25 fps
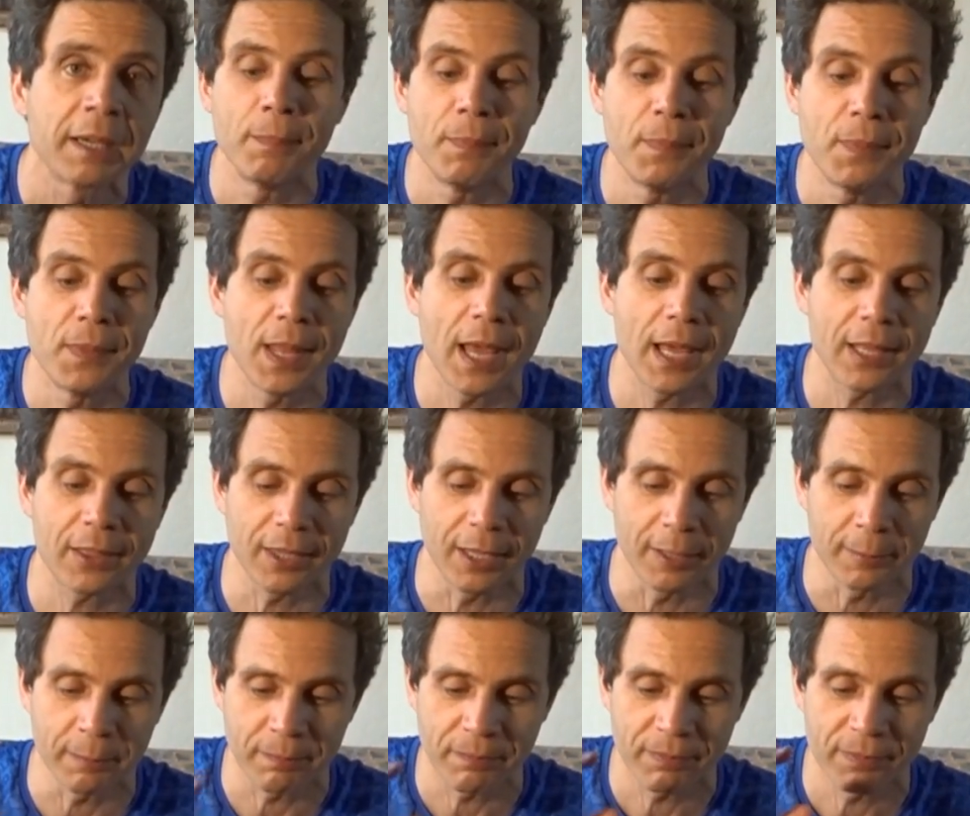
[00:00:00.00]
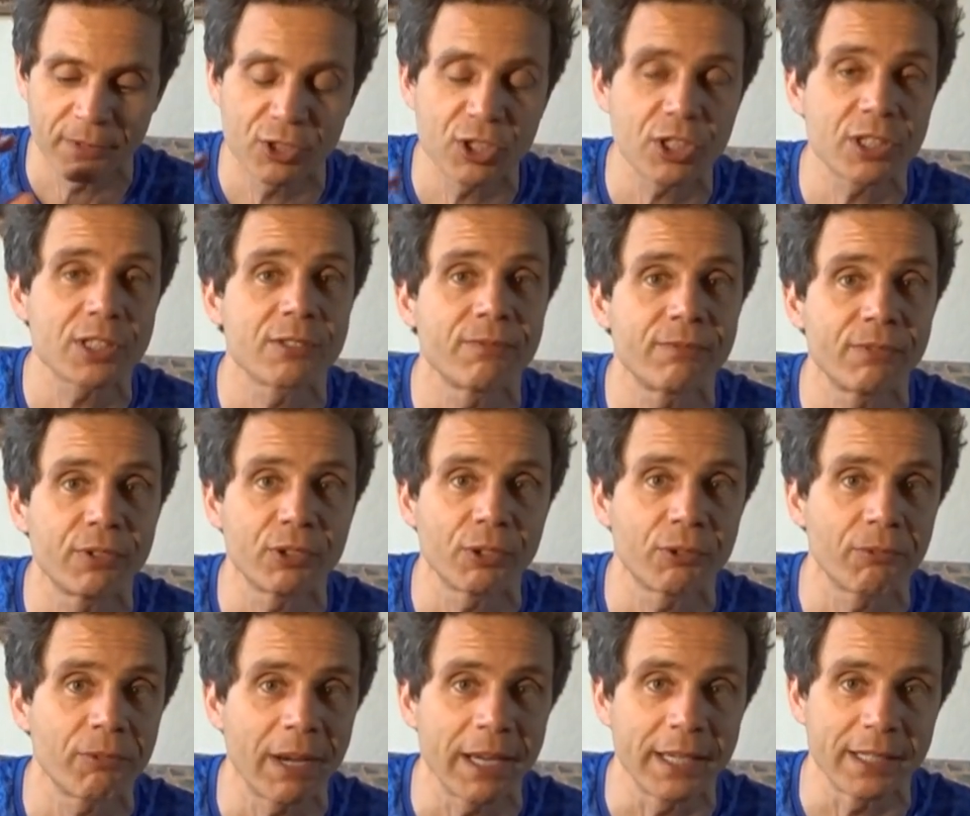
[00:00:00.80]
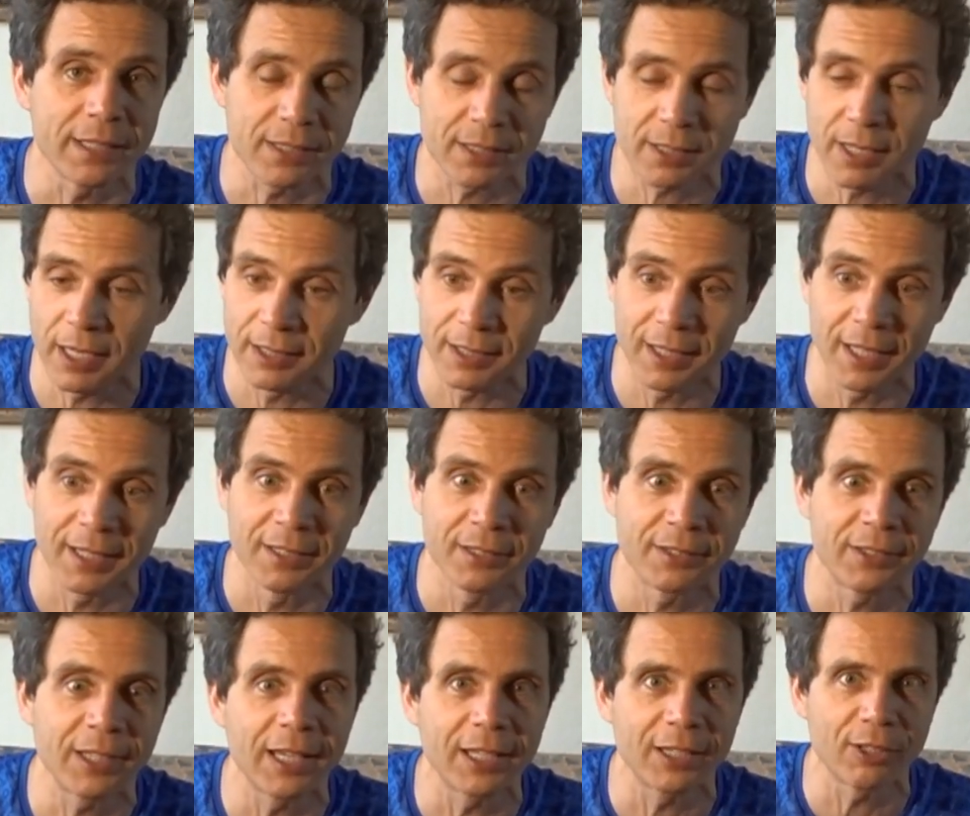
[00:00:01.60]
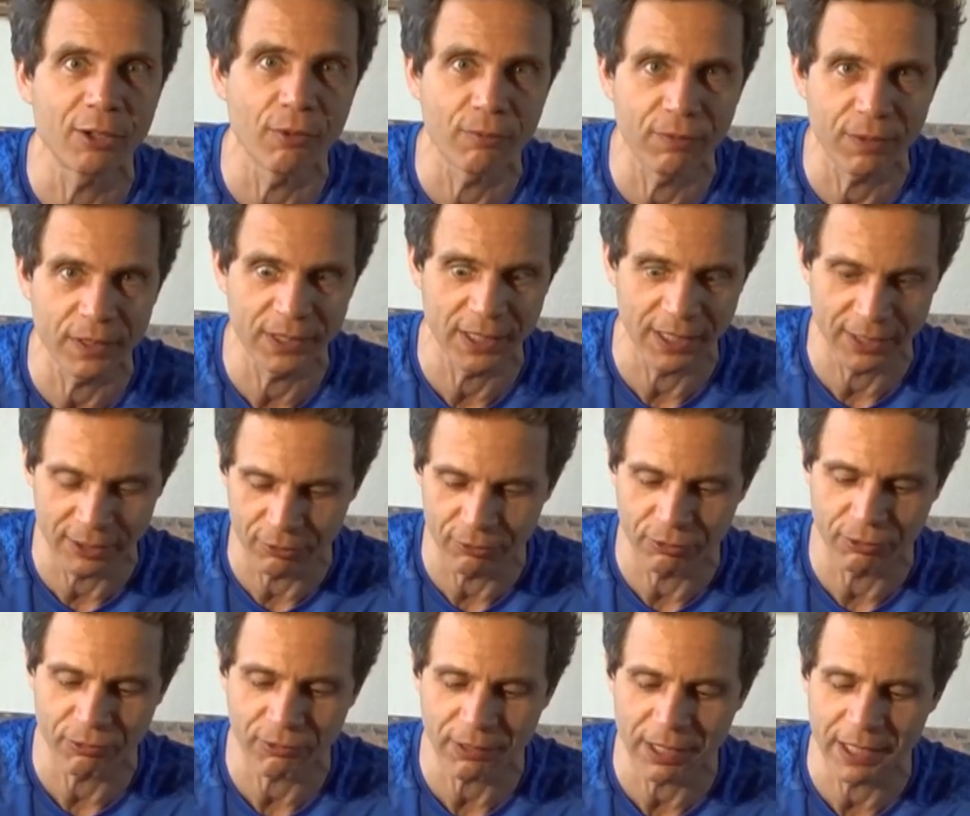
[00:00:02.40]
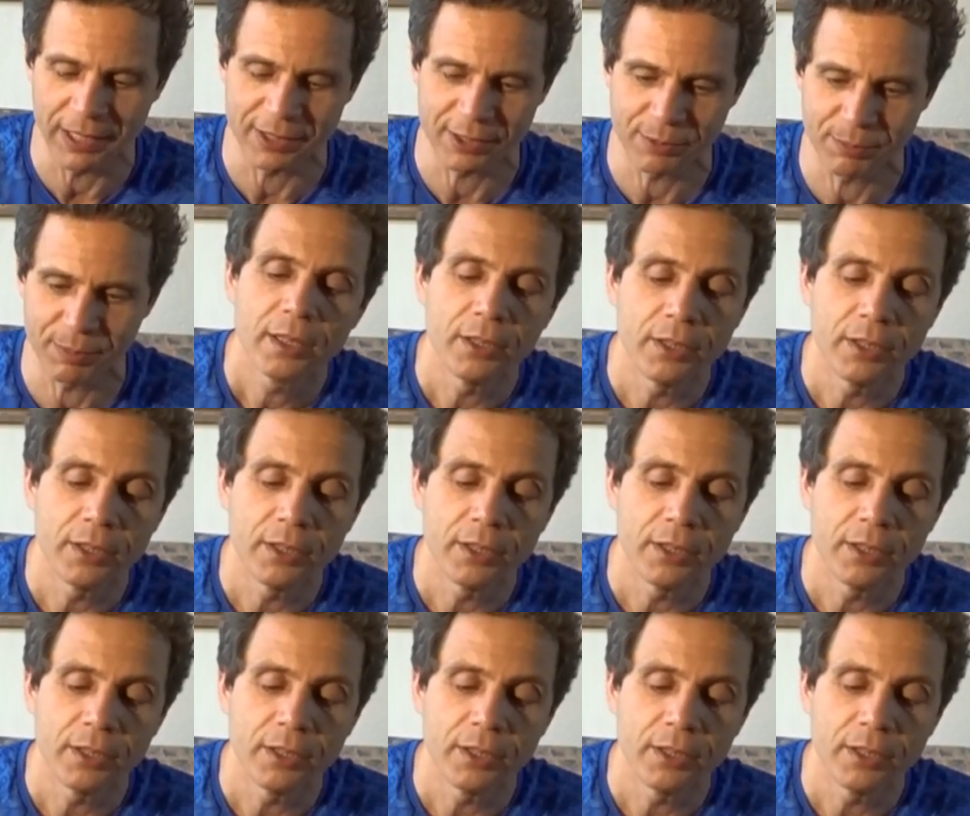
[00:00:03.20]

Nothing. Just for the race. And then take it off at the end of the race.